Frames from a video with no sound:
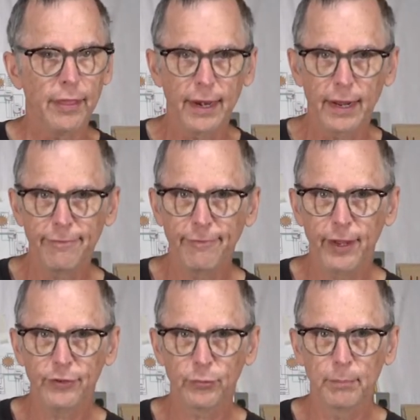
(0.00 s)
that I
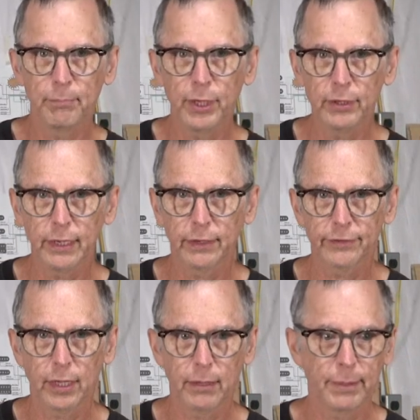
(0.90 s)
faced when building a
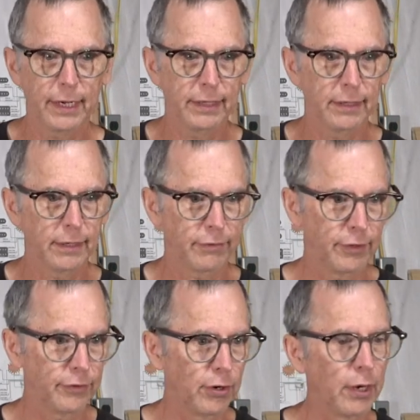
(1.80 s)
solid body electric
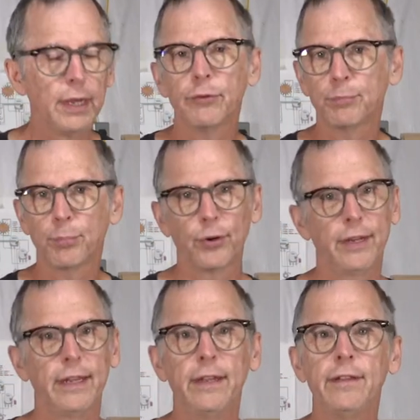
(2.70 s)
guitar, it was
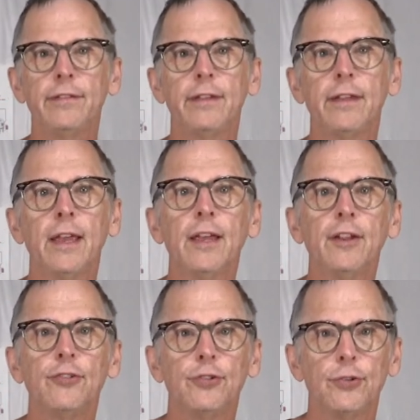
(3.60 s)
pretty easy
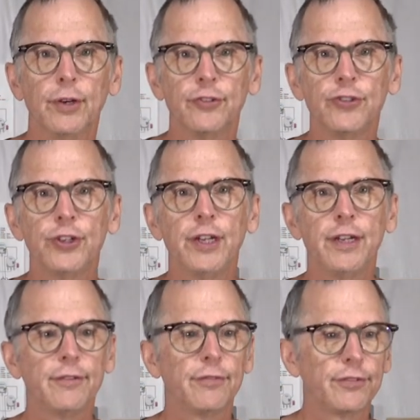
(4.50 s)
to
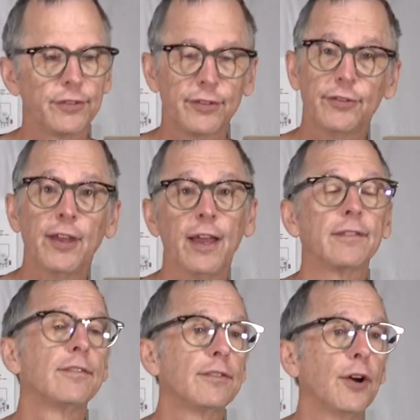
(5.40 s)
achieve
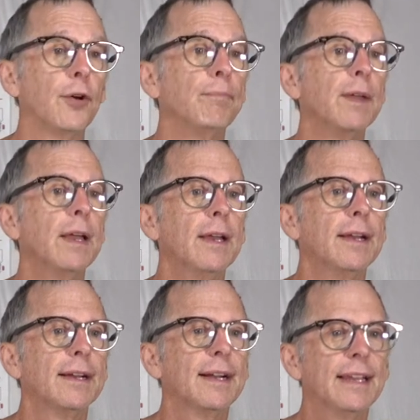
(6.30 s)
success. So
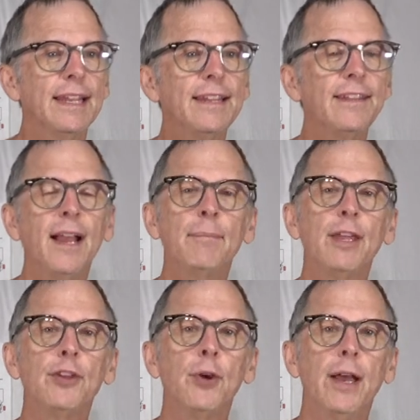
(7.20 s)
uh, anytime
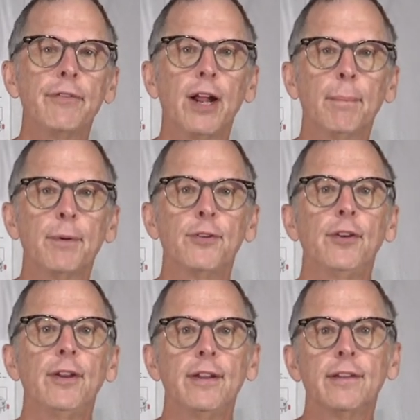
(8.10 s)
that you have an
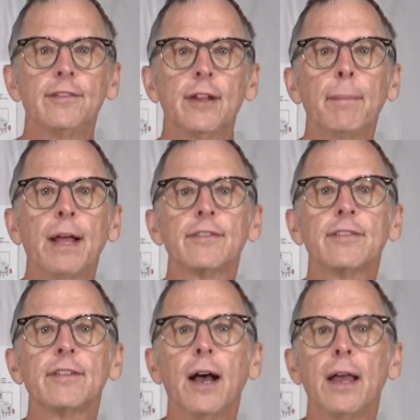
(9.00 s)
opportunity to step
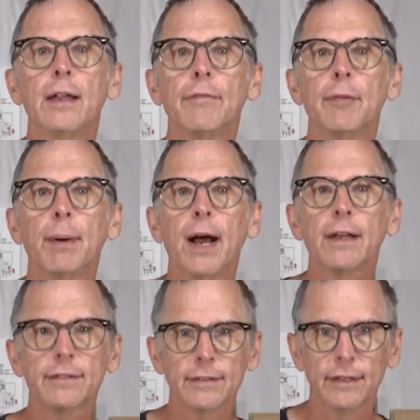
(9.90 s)
outside of the
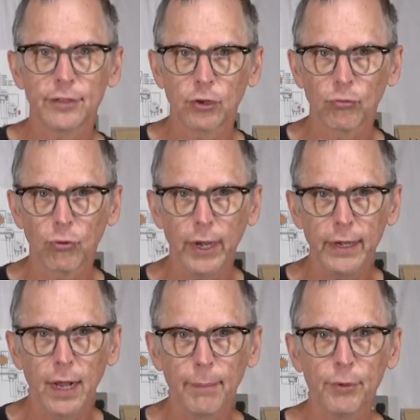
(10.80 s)
box is a
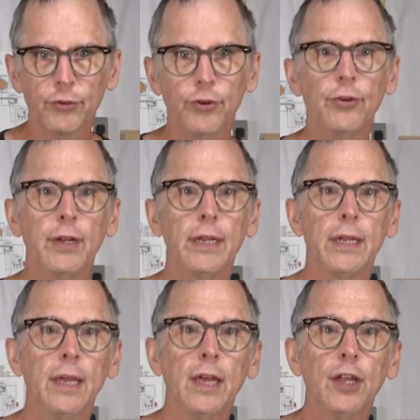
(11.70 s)
great
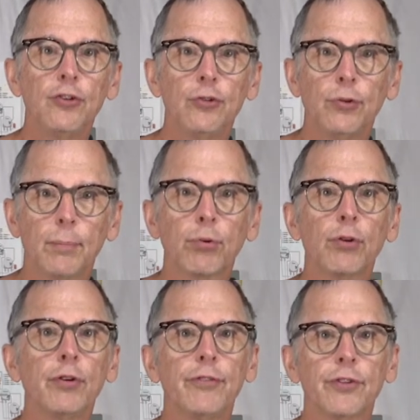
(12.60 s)
opportunity to
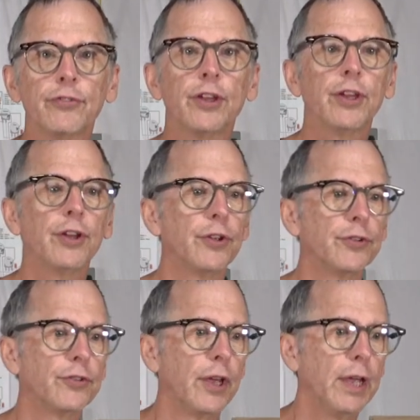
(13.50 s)
improve your skills